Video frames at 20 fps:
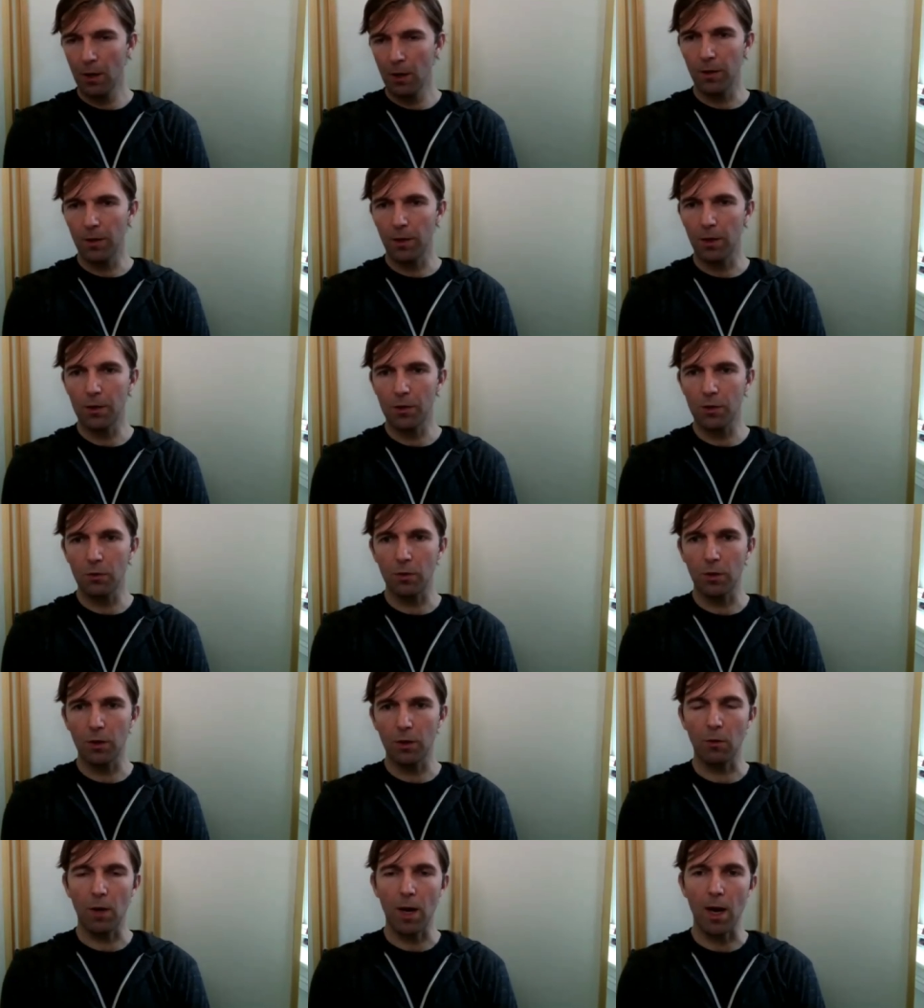the
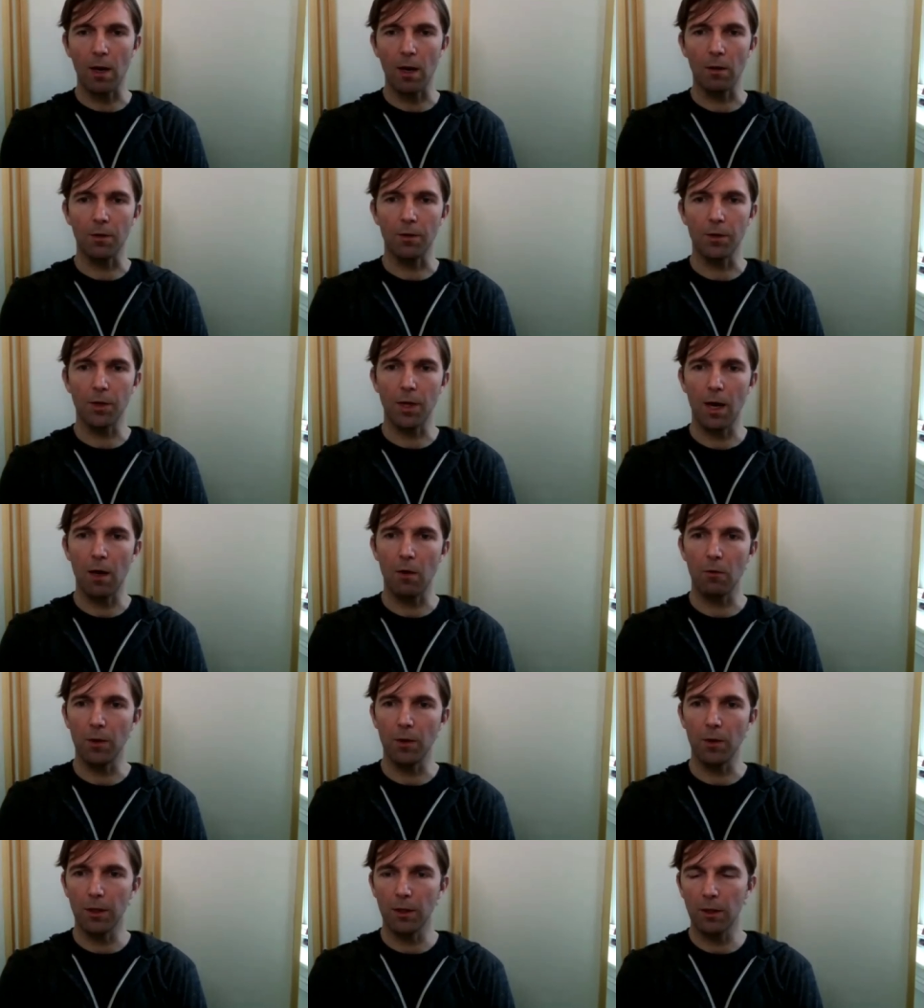history around how
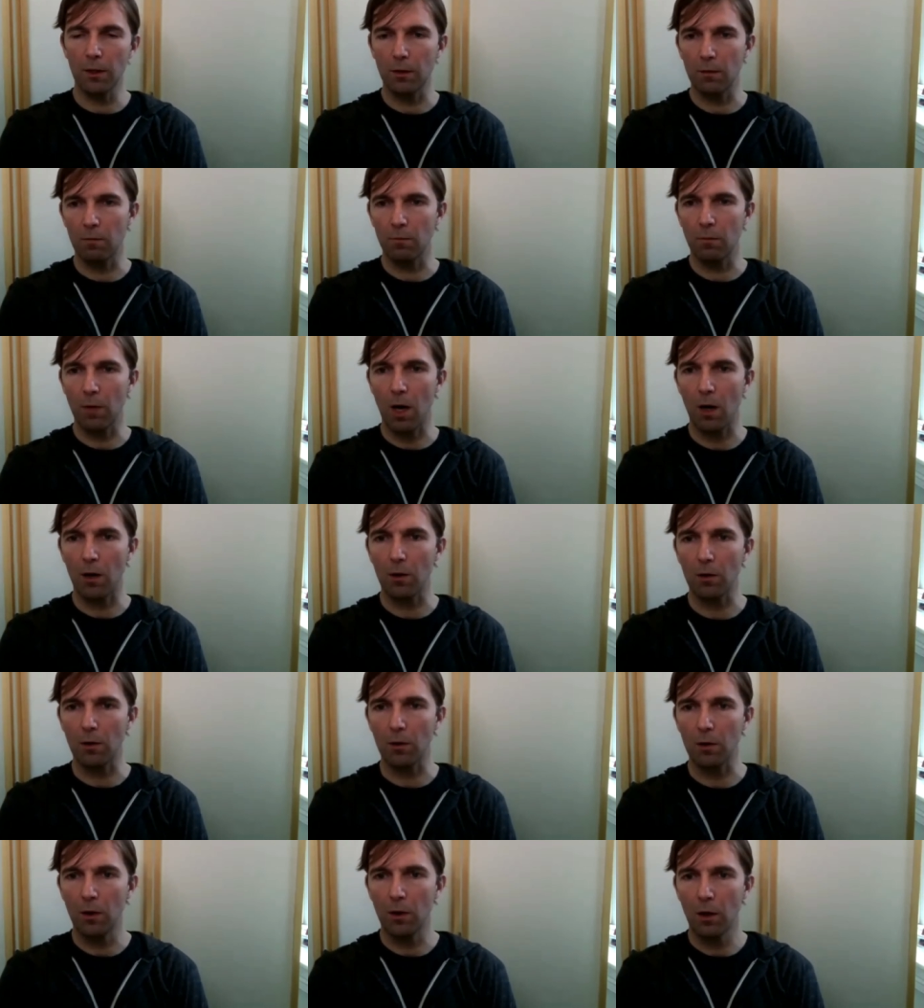we can
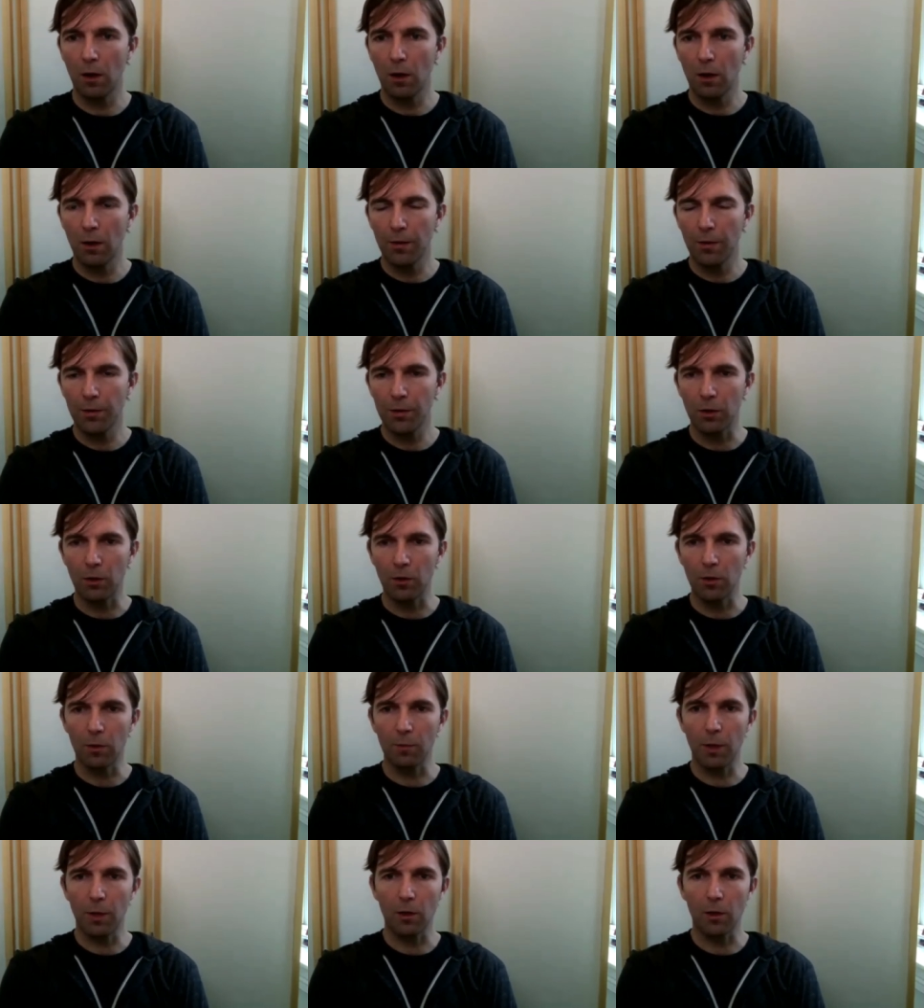model serial
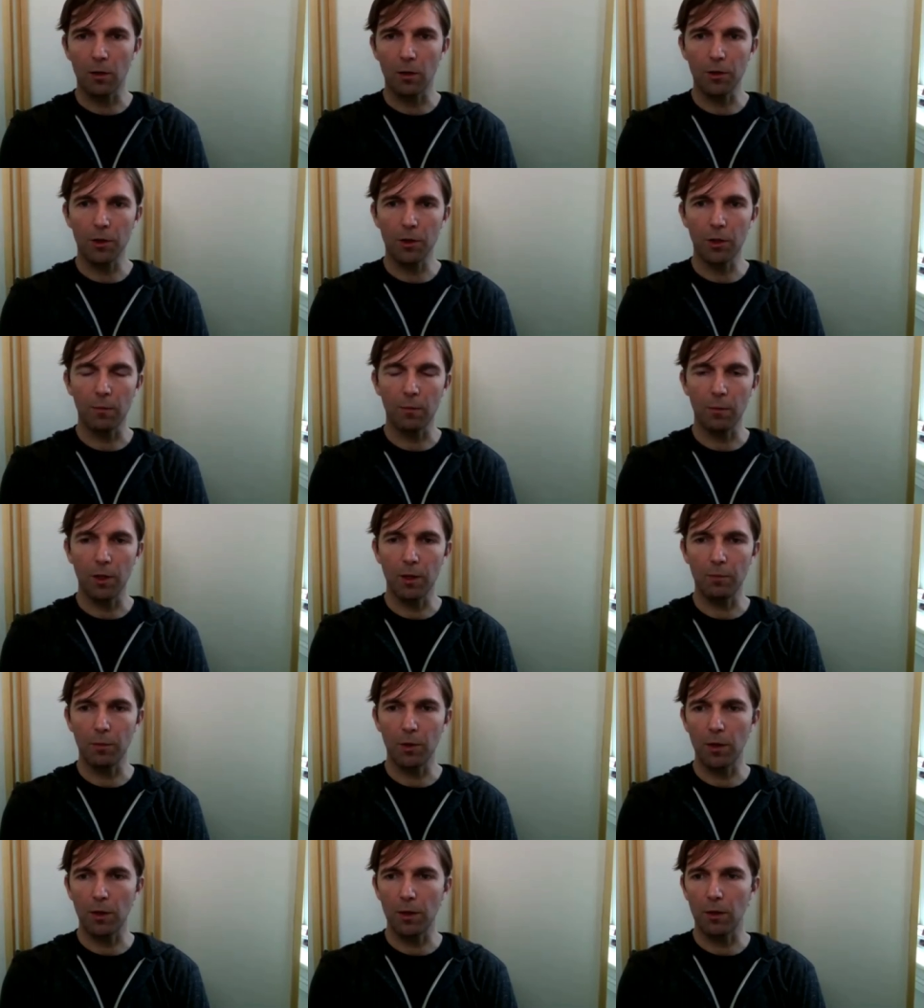and mm-hmm. parallel chain
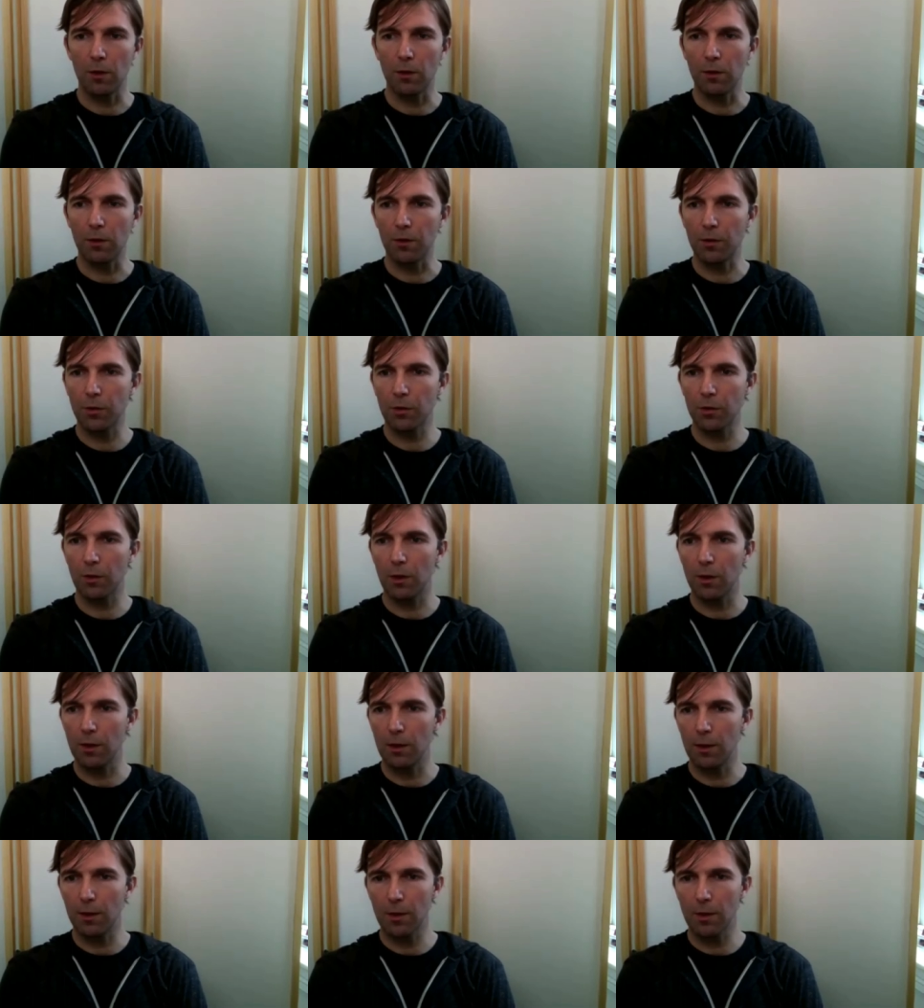manipulators,
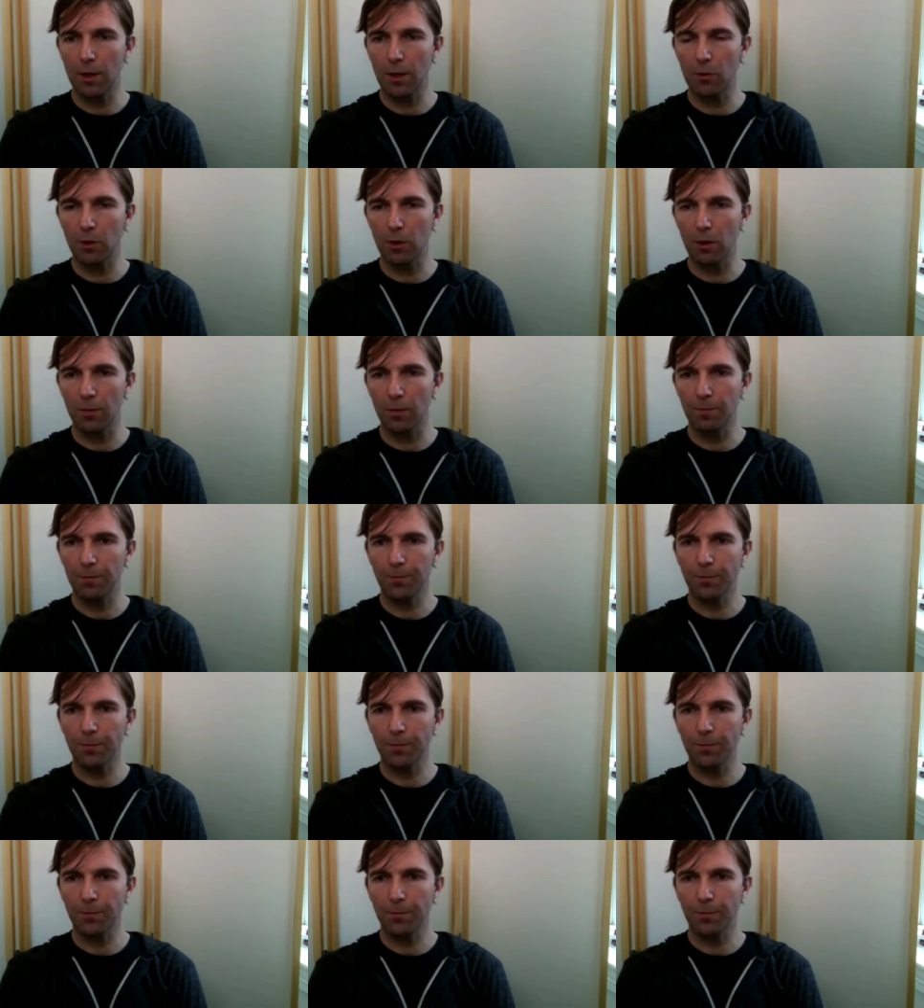uh, etc.